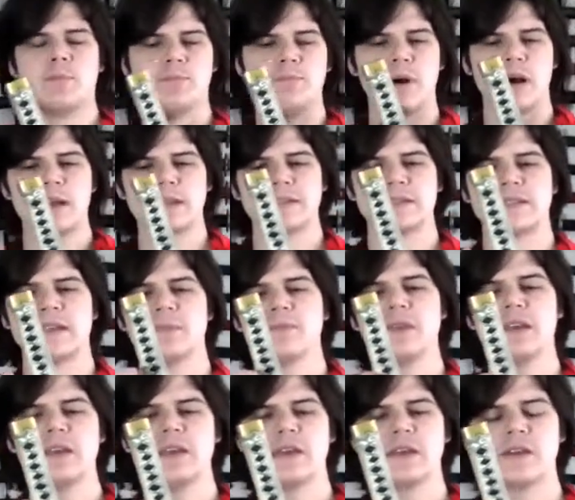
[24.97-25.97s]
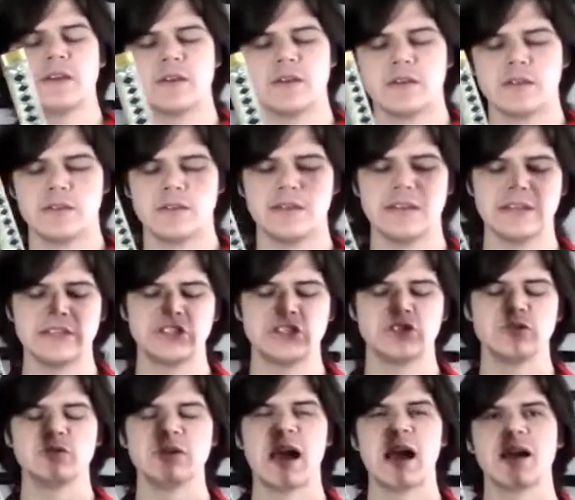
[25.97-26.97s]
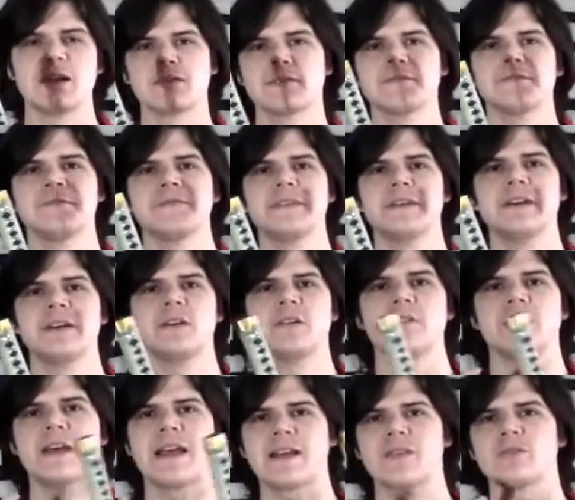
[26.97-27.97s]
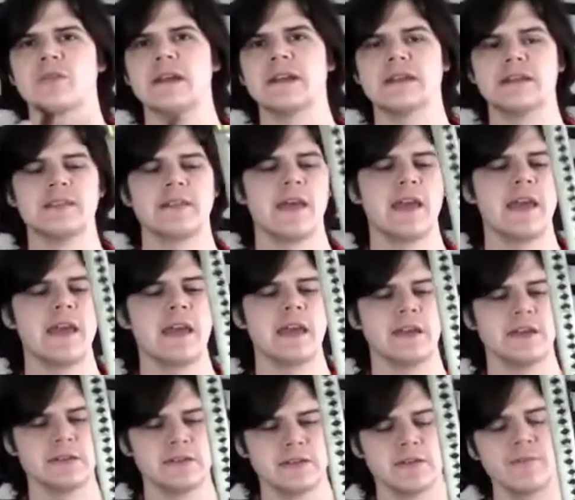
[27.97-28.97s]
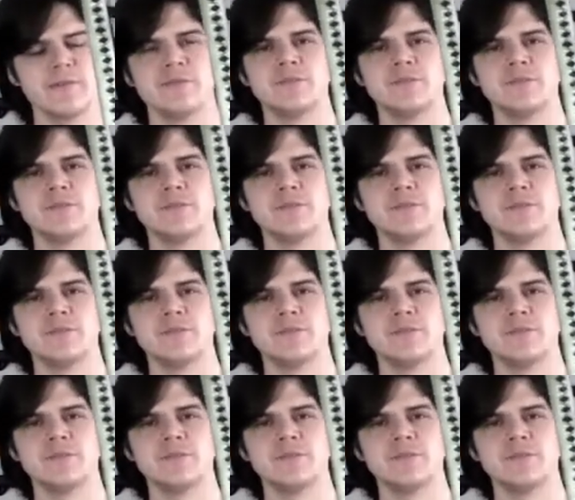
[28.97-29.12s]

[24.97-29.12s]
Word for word: But to me, these do not feel that great in the hand.